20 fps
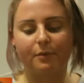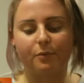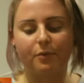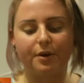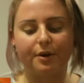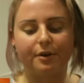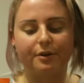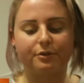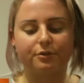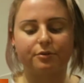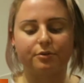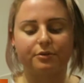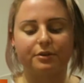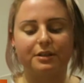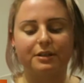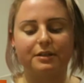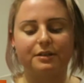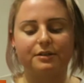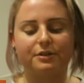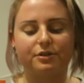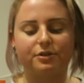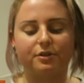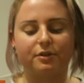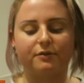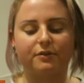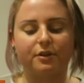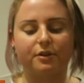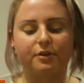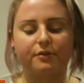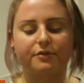while tortilla is
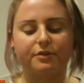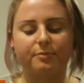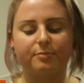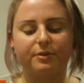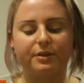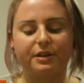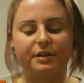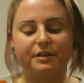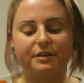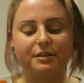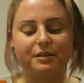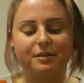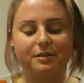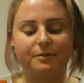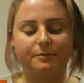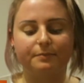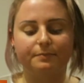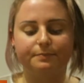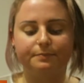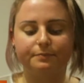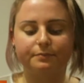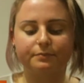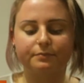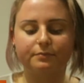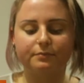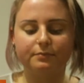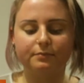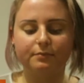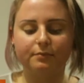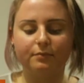served all over the place.
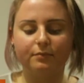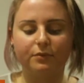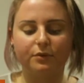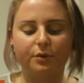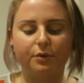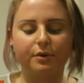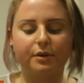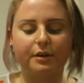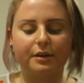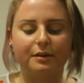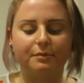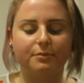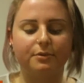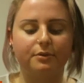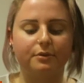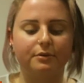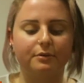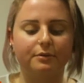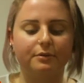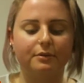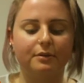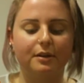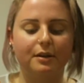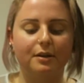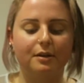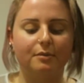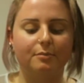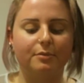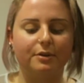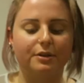Or jamon,
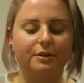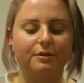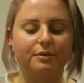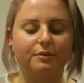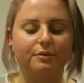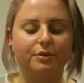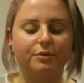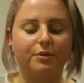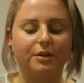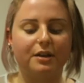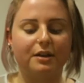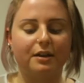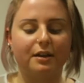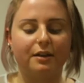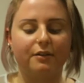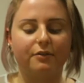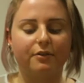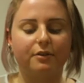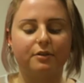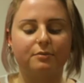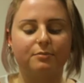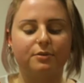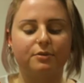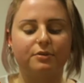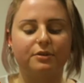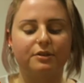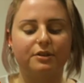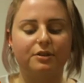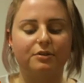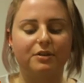but you know, you can't have
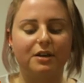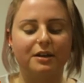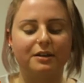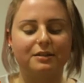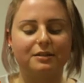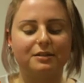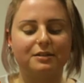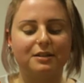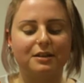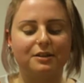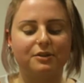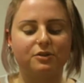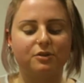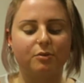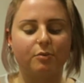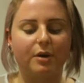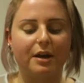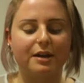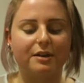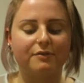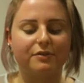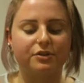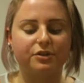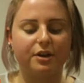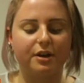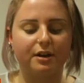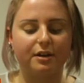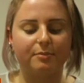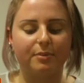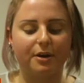jamon in the United States, so why even
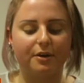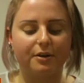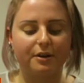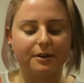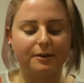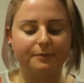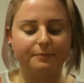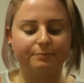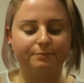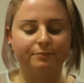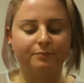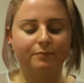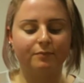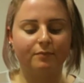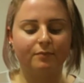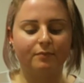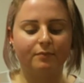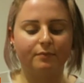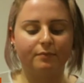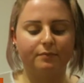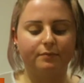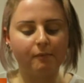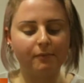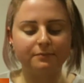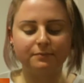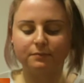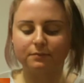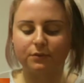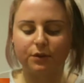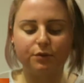talk about it?
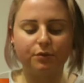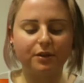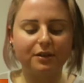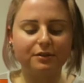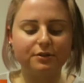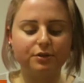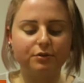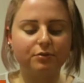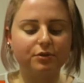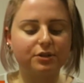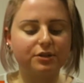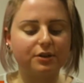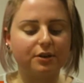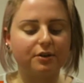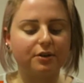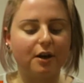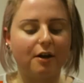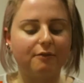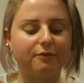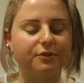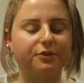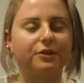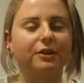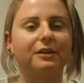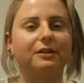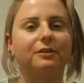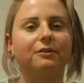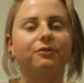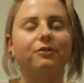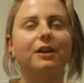You start off with
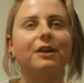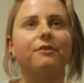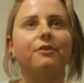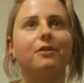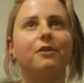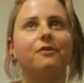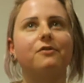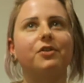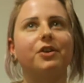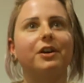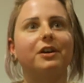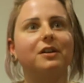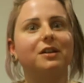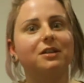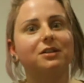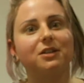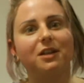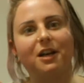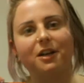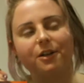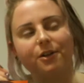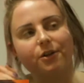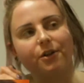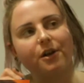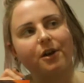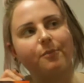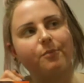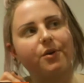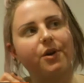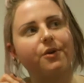like the flavor of like exactly
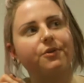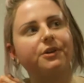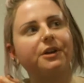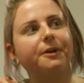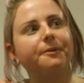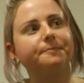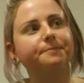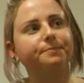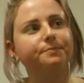like a brownie,